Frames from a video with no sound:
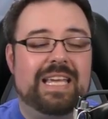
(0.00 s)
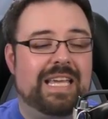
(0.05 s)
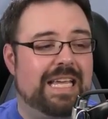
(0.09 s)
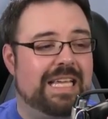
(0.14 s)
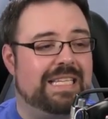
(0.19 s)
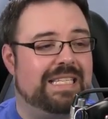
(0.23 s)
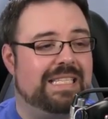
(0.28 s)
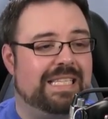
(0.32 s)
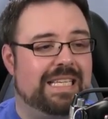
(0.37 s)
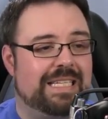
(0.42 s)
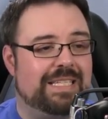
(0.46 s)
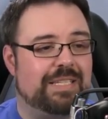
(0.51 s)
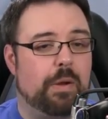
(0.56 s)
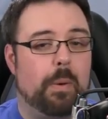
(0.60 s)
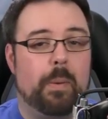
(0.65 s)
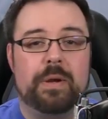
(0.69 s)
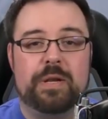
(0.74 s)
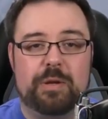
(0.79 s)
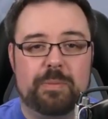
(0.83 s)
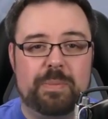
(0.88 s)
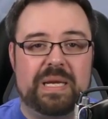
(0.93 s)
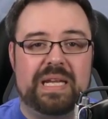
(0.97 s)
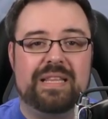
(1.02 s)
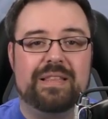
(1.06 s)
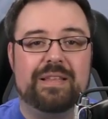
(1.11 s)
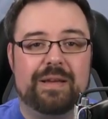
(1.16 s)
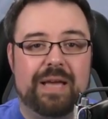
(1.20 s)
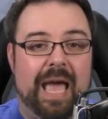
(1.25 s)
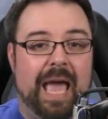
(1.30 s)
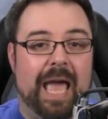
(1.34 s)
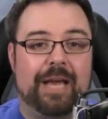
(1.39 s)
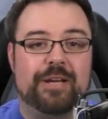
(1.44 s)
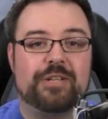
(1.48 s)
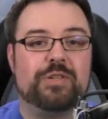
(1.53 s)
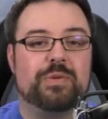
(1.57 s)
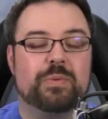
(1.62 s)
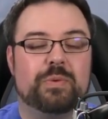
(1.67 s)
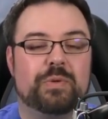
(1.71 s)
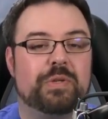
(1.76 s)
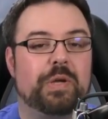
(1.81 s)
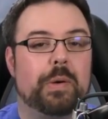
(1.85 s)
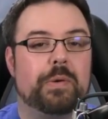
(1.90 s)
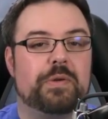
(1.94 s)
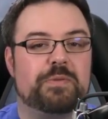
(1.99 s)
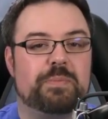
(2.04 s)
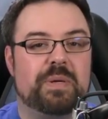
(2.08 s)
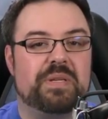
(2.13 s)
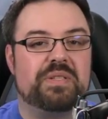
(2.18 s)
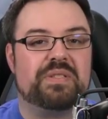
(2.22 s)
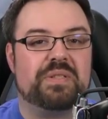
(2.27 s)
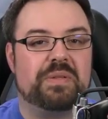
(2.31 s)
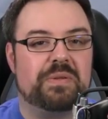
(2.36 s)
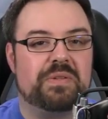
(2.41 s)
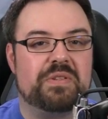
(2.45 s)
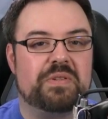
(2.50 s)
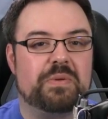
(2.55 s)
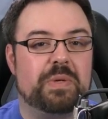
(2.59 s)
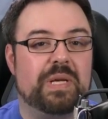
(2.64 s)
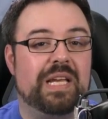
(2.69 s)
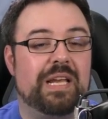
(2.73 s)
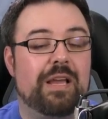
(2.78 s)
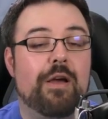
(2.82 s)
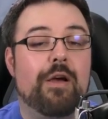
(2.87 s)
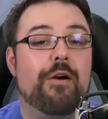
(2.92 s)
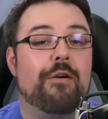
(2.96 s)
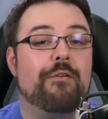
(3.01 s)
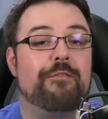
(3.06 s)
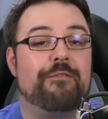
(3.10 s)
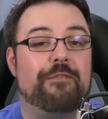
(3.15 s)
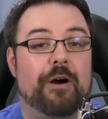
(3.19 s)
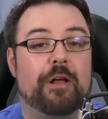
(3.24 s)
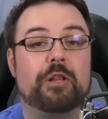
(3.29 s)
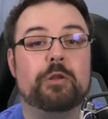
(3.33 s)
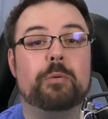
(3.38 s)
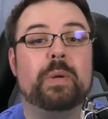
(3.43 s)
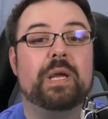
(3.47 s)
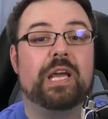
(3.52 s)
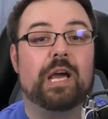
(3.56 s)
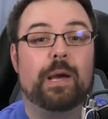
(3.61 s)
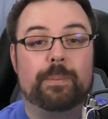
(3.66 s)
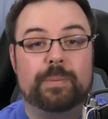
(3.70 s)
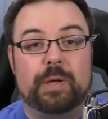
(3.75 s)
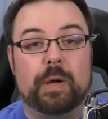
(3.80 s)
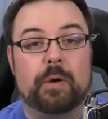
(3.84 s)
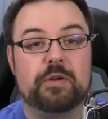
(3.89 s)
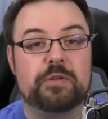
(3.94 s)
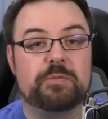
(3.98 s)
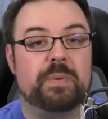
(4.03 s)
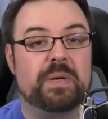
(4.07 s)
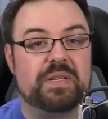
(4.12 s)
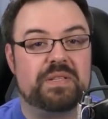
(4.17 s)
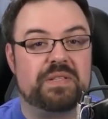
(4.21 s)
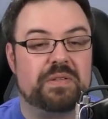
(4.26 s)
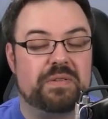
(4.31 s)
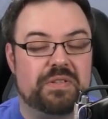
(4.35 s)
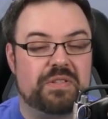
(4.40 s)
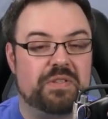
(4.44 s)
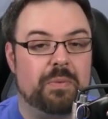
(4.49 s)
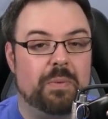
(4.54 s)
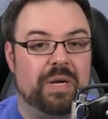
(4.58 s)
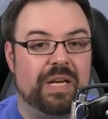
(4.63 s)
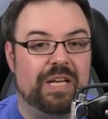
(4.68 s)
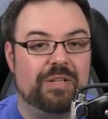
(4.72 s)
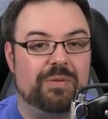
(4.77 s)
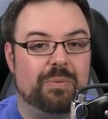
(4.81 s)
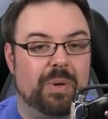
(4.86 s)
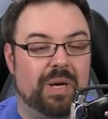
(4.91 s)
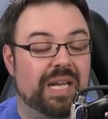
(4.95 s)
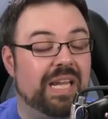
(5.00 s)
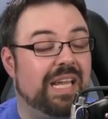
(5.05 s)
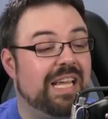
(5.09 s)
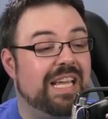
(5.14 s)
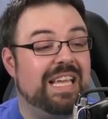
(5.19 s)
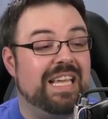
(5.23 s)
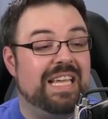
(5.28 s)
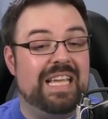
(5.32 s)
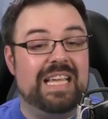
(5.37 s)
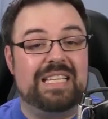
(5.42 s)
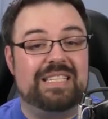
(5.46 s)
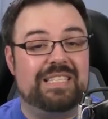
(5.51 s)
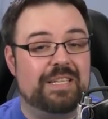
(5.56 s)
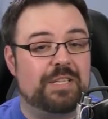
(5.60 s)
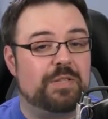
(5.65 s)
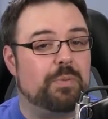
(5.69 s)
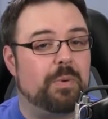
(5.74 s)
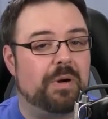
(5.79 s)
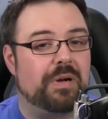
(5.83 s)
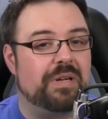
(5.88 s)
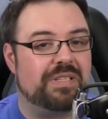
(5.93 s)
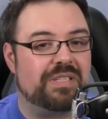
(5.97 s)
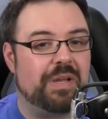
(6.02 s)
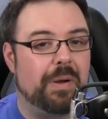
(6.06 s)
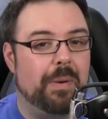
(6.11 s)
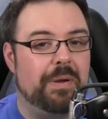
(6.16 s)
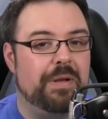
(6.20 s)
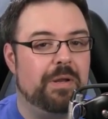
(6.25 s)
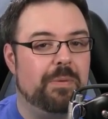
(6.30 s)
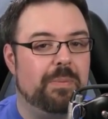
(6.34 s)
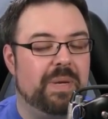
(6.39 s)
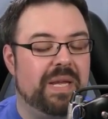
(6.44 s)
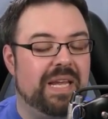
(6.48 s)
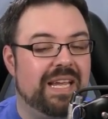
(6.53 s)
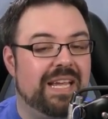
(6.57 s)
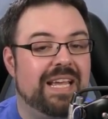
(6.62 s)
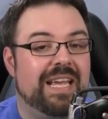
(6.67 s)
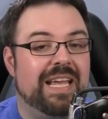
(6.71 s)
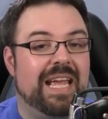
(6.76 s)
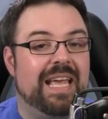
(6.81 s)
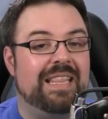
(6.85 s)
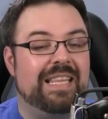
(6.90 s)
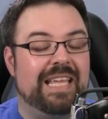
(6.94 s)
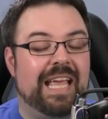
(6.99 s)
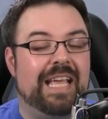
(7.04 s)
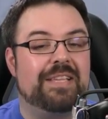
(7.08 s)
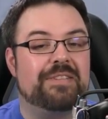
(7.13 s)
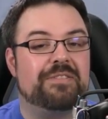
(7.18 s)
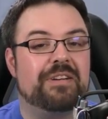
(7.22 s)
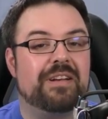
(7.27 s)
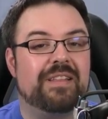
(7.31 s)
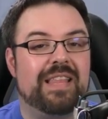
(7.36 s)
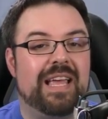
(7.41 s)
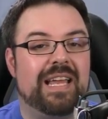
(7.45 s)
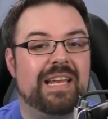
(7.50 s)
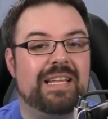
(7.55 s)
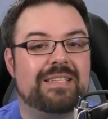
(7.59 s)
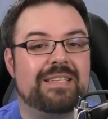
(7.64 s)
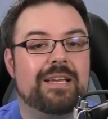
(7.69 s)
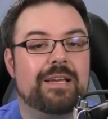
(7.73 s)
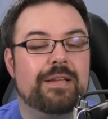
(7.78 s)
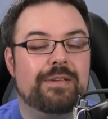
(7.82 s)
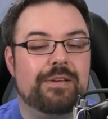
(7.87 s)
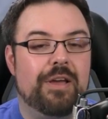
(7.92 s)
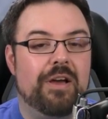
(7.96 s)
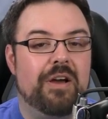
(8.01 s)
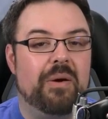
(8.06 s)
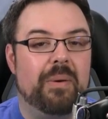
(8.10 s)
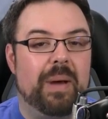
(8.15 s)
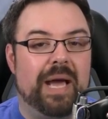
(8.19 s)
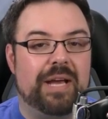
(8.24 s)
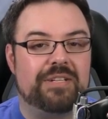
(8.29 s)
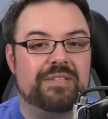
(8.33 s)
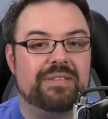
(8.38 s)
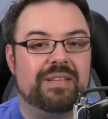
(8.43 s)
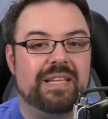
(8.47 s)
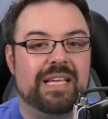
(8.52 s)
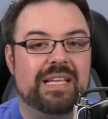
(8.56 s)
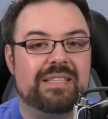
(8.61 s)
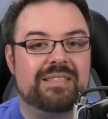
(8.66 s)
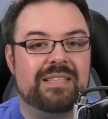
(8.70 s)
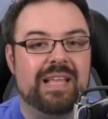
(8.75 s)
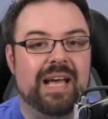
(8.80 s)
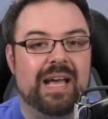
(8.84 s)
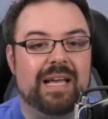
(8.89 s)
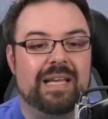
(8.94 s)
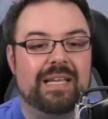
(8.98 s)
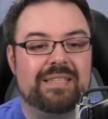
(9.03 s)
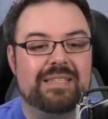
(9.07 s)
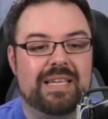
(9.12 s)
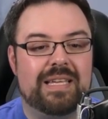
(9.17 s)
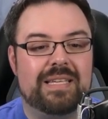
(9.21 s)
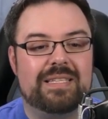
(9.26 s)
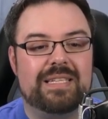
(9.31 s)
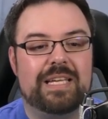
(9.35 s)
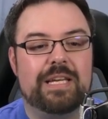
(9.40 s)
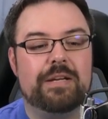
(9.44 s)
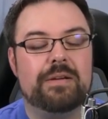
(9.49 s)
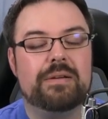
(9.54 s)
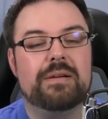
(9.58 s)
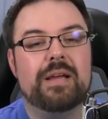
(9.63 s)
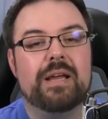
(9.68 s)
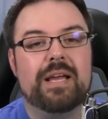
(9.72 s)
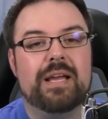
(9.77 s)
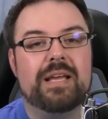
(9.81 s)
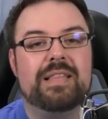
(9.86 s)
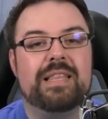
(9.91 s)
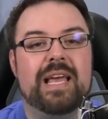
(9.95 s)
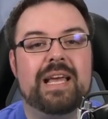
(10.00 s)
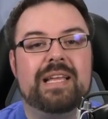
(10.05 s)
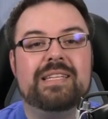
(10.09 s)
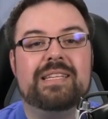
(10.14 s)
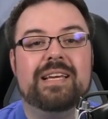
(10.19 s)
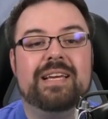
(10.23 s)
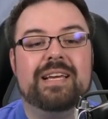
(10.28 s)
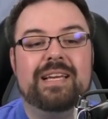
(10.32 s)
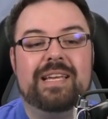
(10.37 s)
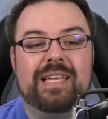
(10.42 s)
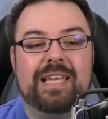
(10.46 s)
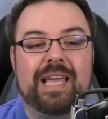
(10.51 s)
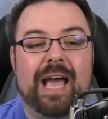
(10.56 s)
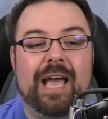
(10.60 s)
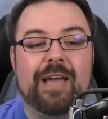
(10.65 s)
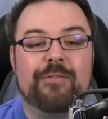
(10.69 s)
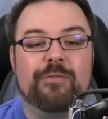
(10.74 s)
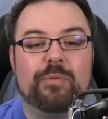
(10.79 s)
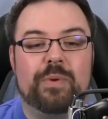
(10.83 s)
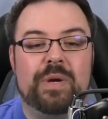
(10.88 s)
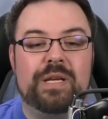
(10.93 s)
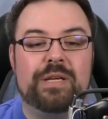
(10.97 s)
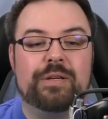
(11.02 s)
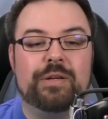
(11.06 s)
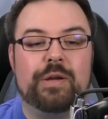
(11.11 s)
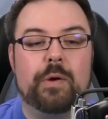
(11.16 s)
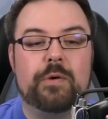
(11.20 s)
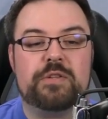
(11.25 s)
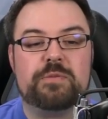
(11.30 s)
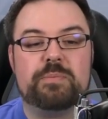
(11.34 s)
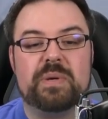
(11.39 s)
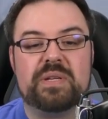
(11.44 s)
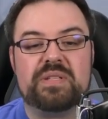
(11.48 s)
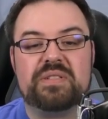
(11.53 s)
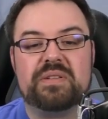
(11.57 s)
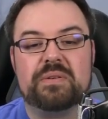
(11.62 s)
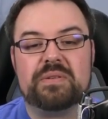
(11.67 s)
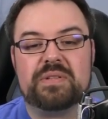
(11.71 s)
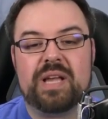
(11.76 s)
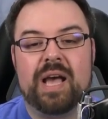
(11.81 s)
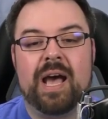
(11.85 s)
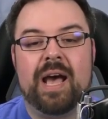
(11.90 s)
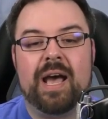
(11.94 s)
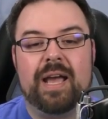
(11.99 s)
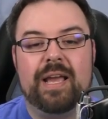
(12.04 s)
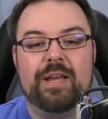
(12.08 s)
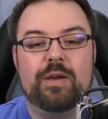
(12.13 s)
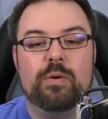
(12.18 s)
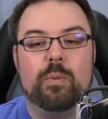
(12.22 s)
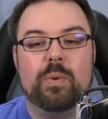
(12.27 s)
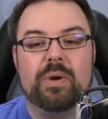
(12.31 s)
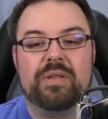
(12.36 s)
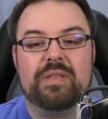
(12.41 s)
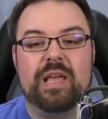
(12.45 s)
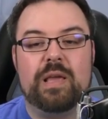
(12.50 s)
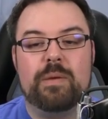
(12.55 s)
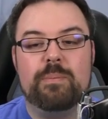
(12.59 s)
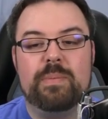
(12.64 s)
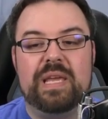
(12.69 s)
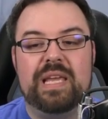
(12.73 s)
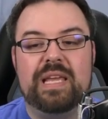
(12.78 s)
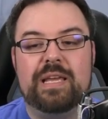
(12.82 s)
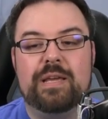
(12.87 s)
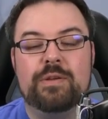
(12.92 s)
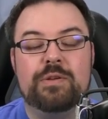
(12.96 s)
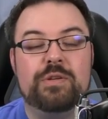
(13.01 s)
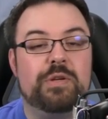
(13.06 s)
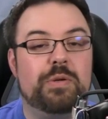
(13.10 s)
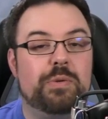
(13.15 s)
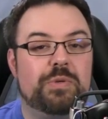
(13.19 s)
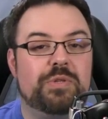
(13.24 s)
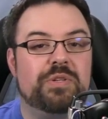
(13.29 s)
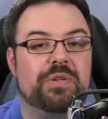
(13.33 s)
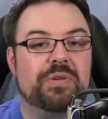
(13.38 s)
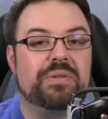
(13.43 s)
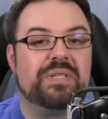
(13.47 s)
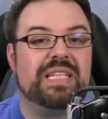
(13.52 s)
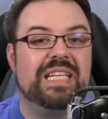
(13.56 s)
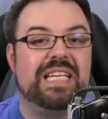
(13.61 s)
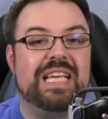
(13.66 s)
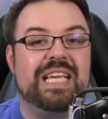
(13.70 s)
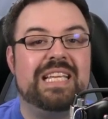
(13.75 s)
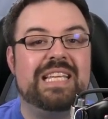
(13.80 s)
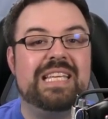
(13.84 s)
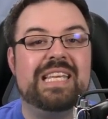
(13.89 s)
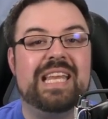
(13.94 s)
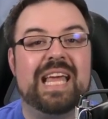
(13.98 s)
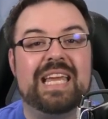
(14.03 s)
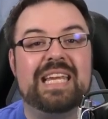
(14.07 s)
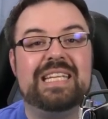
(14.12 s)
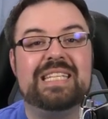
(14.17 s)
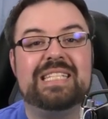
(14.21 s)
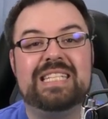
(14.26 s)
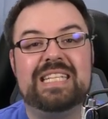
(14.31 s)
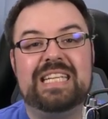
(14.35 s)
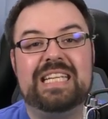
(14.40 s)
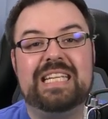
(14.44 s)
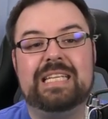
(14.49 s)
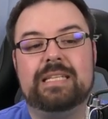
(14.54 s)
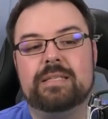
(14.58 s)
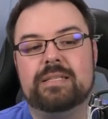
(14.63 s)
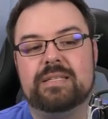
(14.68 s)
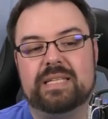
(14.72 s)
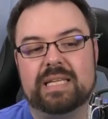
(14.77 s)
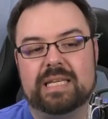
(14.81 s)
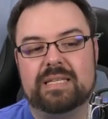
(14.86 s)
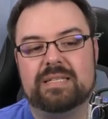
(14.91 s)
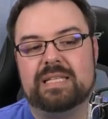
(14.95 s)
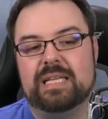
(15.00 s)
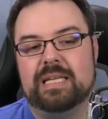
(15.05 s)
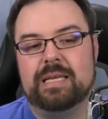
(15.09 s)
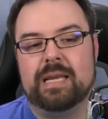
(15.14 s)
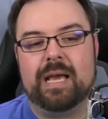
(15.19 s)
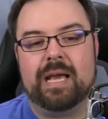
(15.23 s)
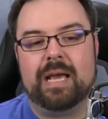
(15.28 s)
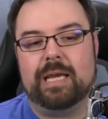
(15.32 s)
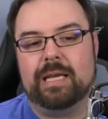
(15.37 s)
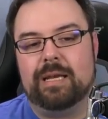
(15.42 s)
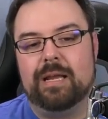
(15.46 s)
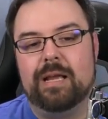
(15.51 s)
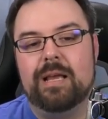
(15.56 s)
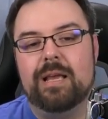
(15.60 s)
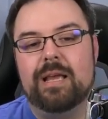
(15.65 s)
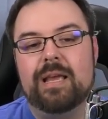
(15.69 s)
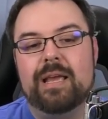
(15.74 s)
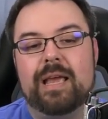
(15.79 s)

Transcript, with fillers: Is this going to be the actual Ghostbusters 3 following up Ghostbusters 2020? Is this where it's going to be? And the answer to that is no, actually, it's not. It says here that uh, I've written Ghostbusters High, where they meet in New Jersey in 1969.